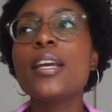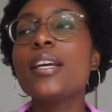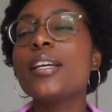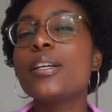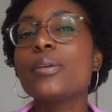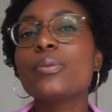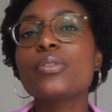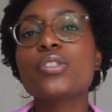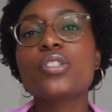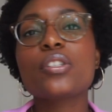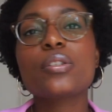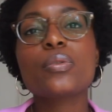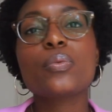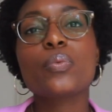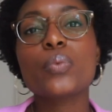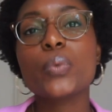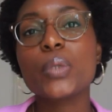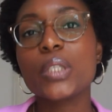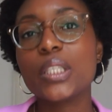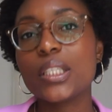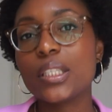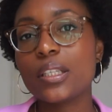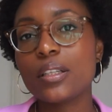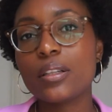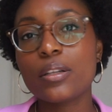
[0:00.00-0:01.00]
It was just
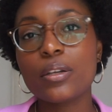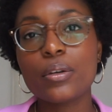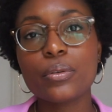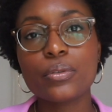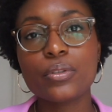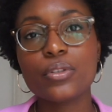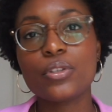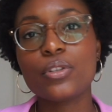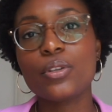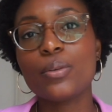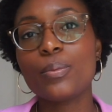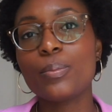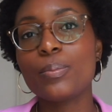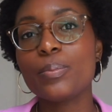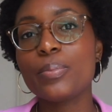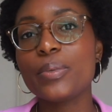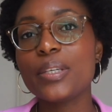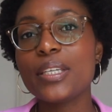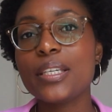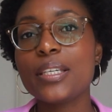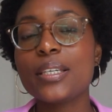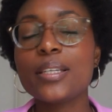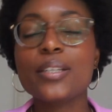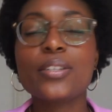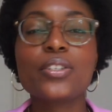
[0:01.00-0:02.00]
really close to the
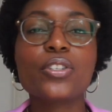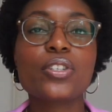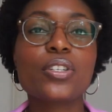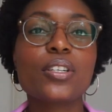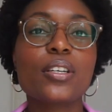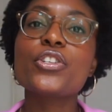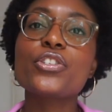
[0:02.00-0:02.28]
beach.